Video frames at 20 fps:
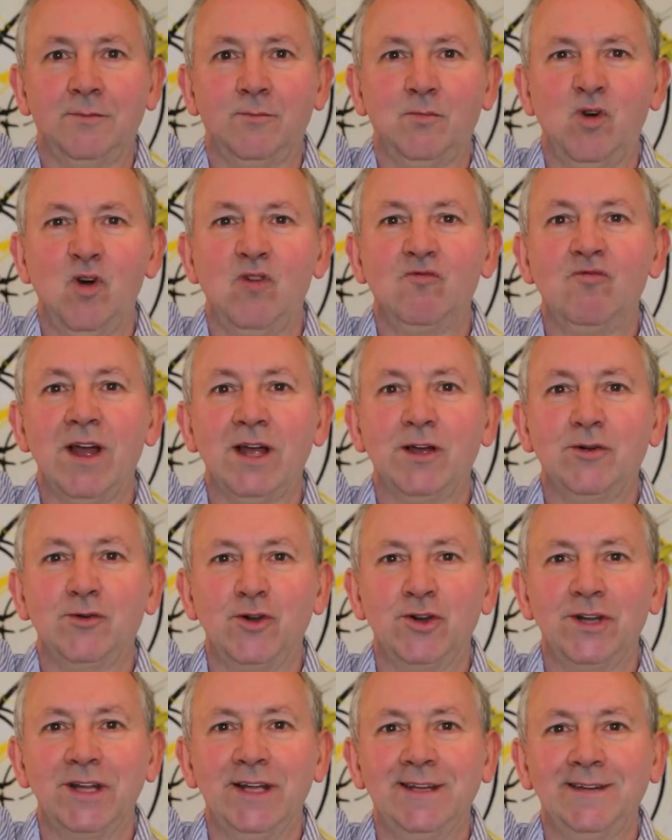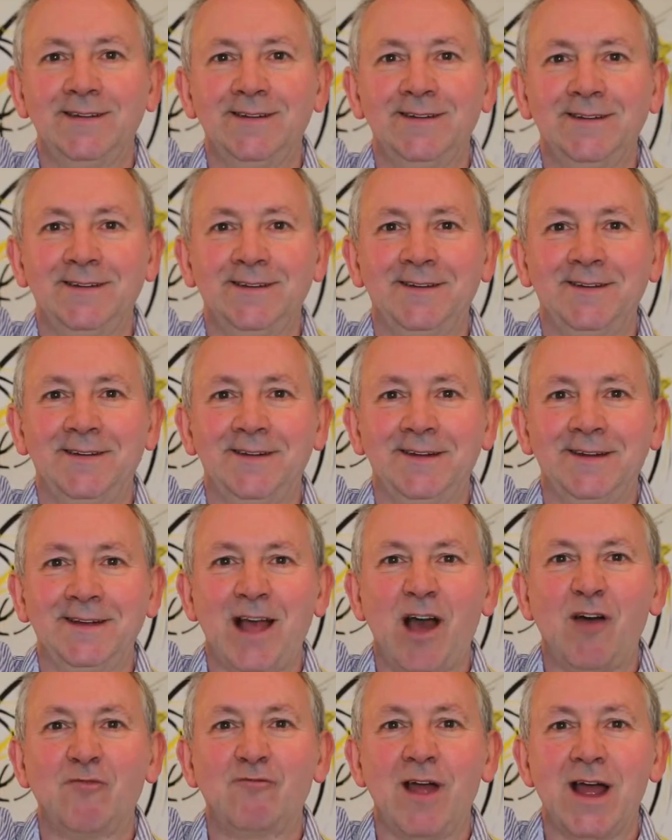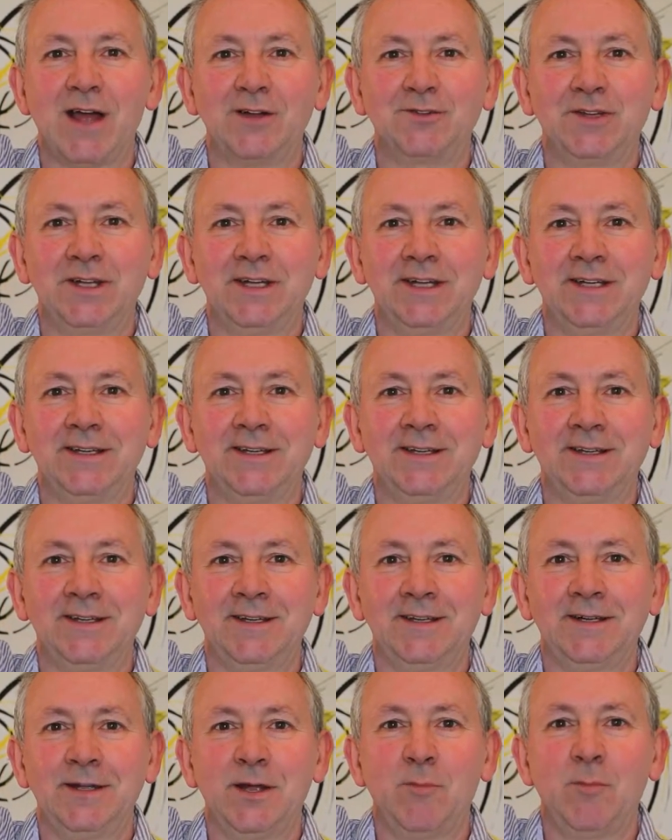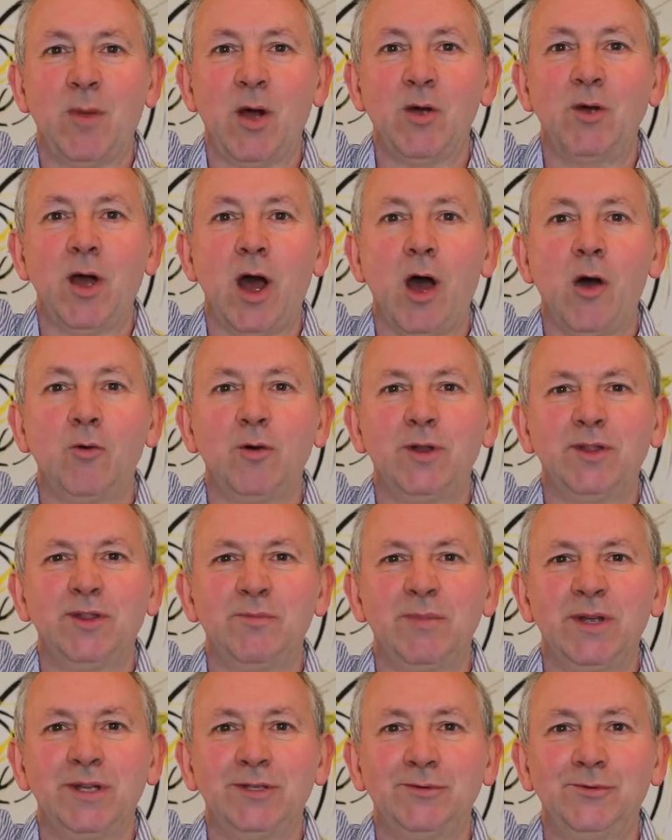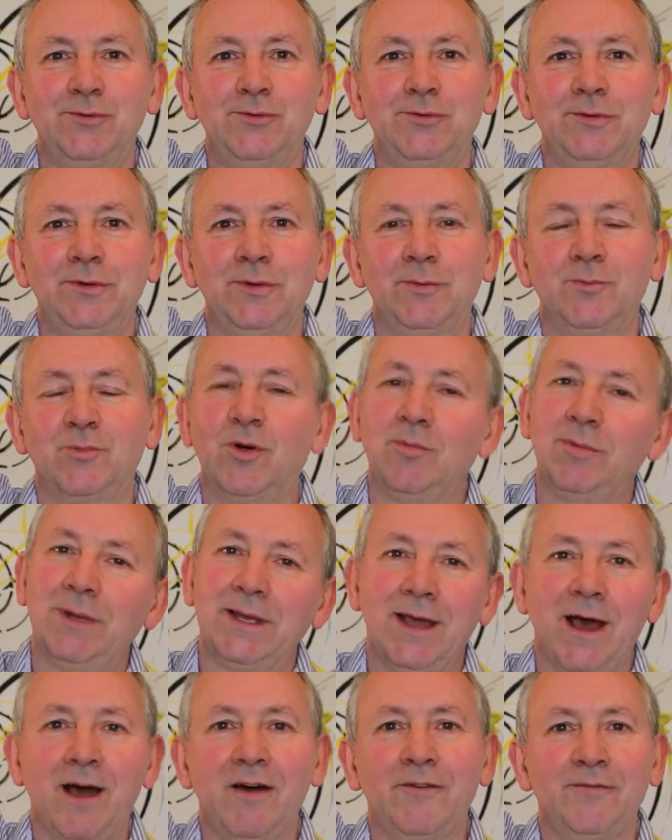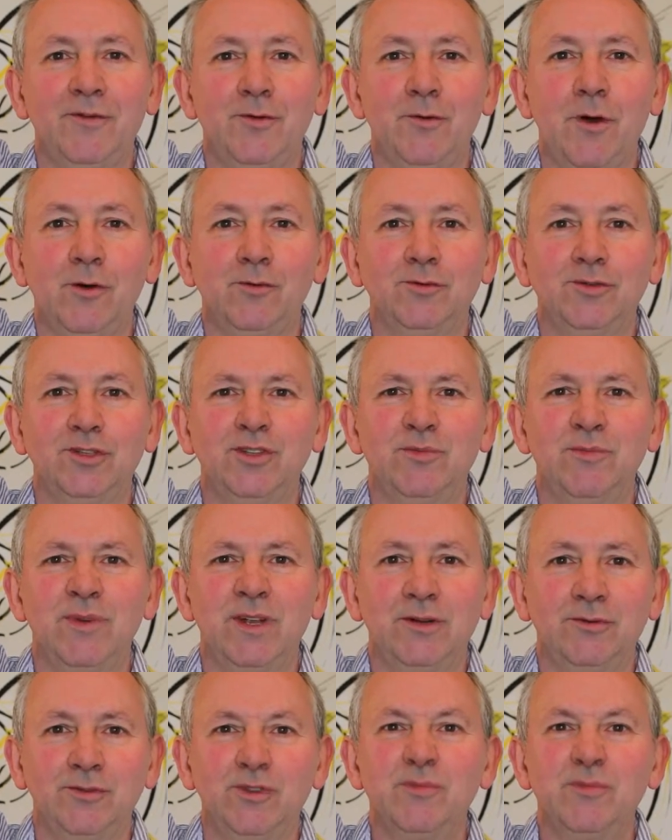Put a record on it, cut round it, poke a hole in the middle, probably cut a few holes in the middle.